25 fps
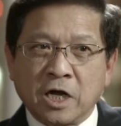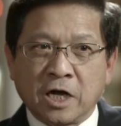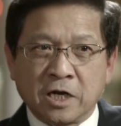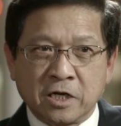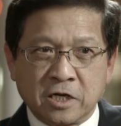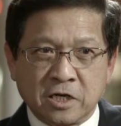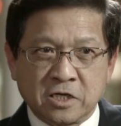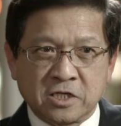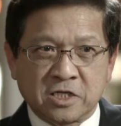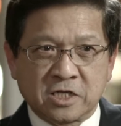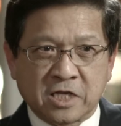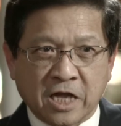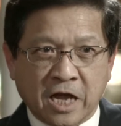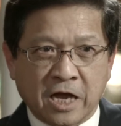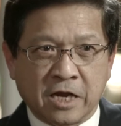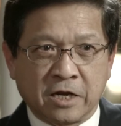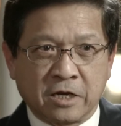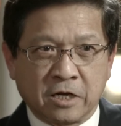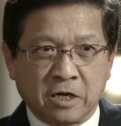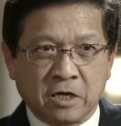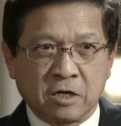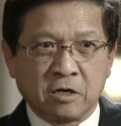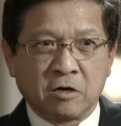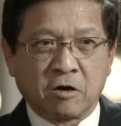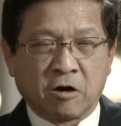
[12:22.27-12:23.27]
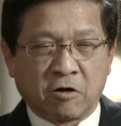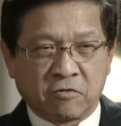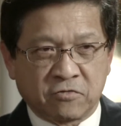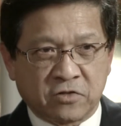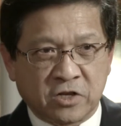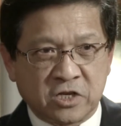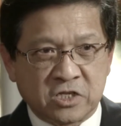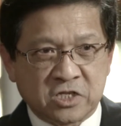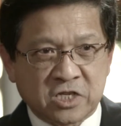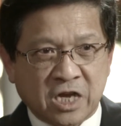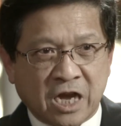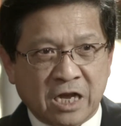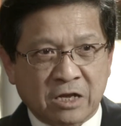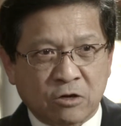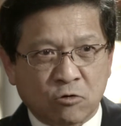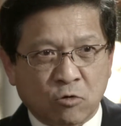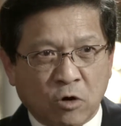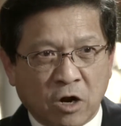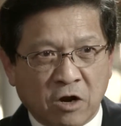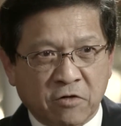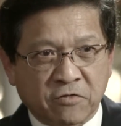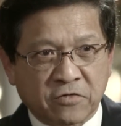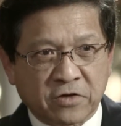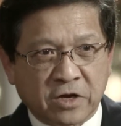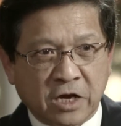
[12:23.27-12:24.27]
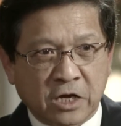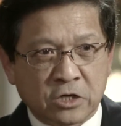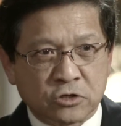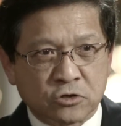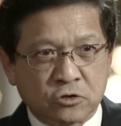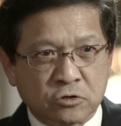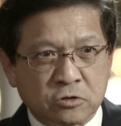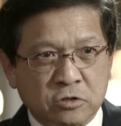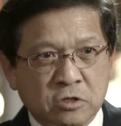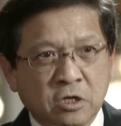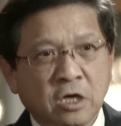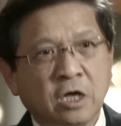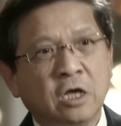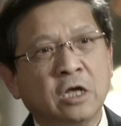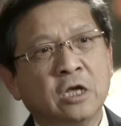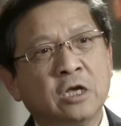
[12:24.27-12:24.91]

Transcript: understanding of design qualification